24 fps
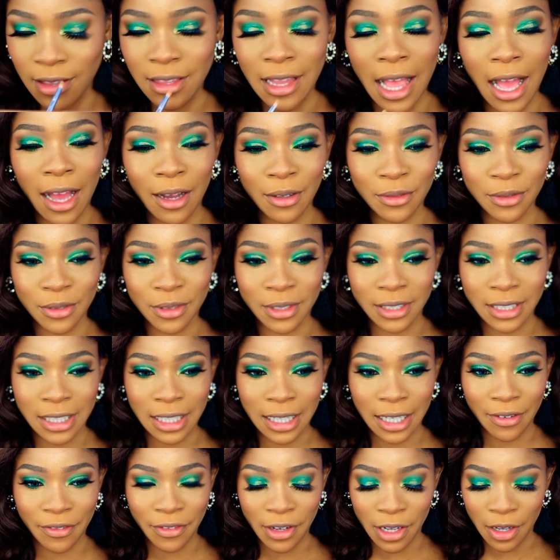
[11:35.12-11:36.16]
now you see
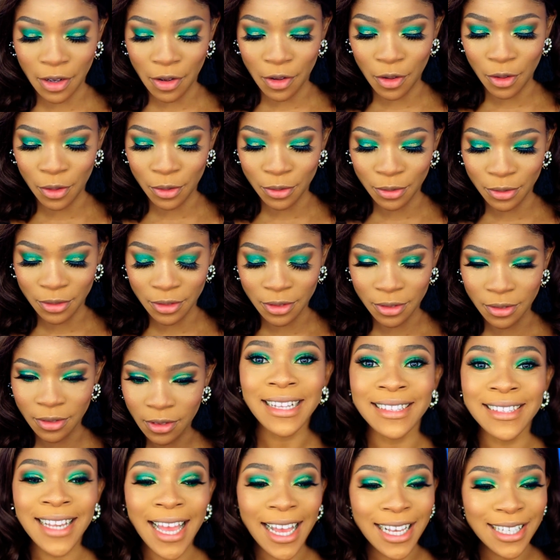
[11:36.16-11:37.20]
the green gold.
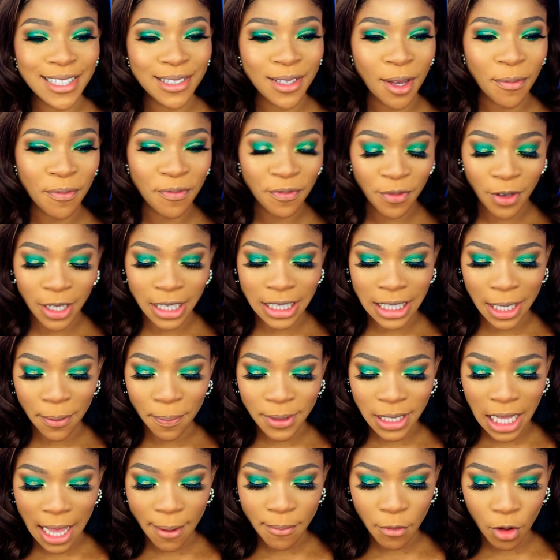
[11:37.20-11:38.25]
Next up for
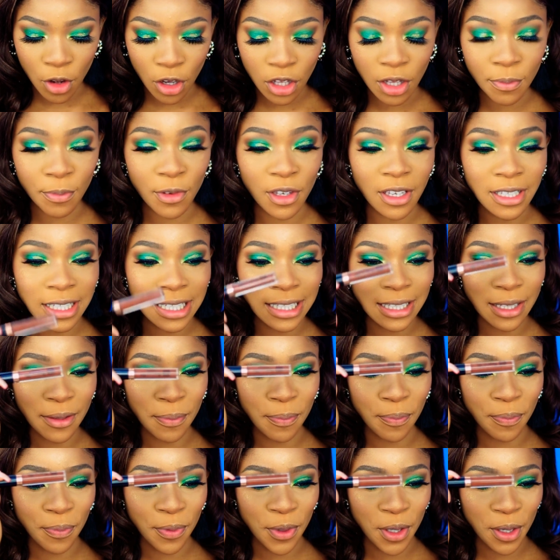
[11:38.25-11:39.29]
lips, I'm gonna be using the
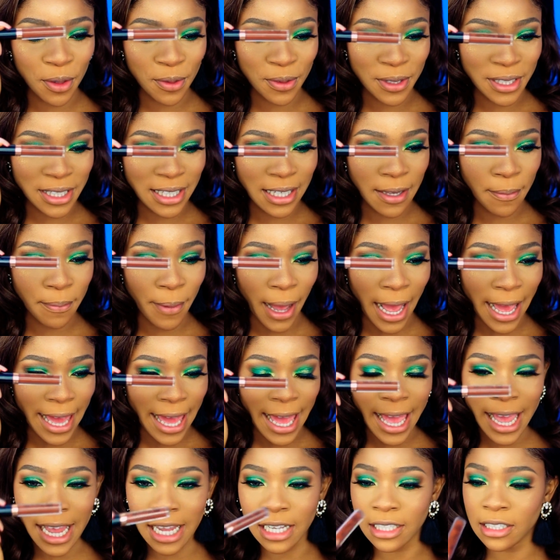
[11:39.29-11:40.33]

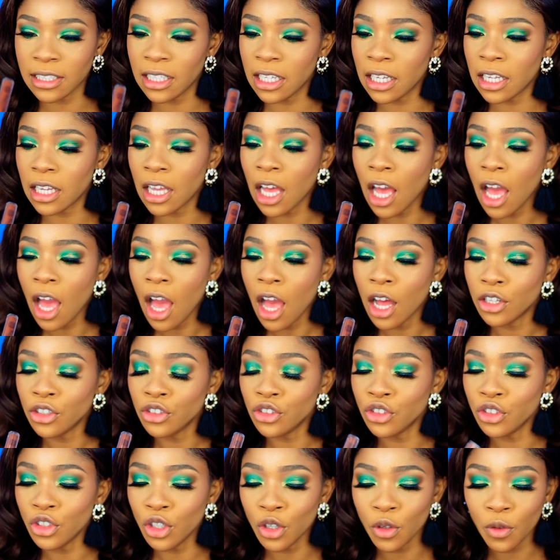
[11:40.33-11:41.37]
BEAUTYByAD
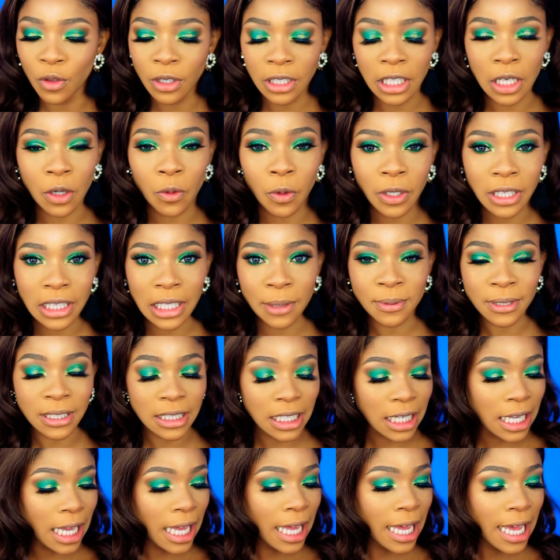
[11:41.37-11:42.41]
new liquid
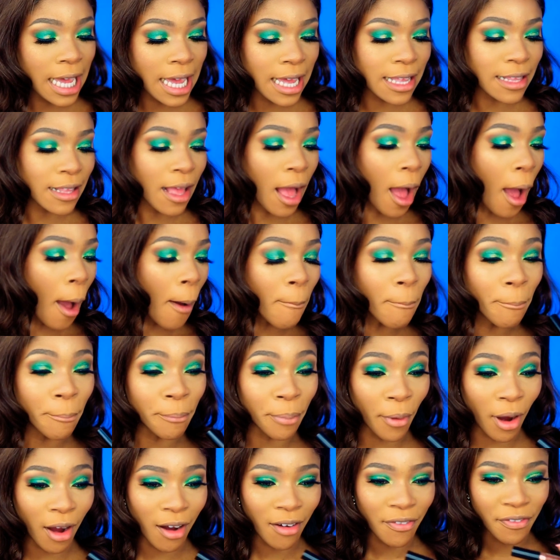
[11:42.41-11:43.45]
lipstick in
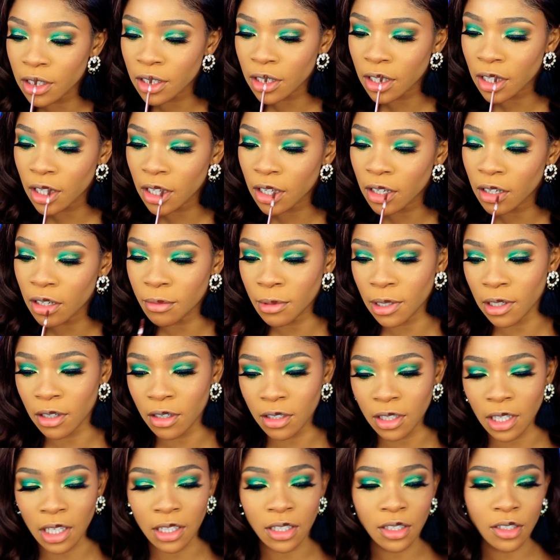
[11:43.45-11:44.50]
Buff. Oh my
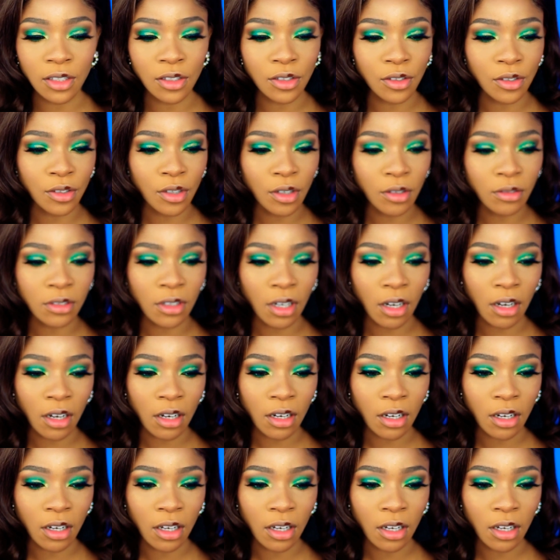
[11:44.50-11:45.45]
god, that is so dark.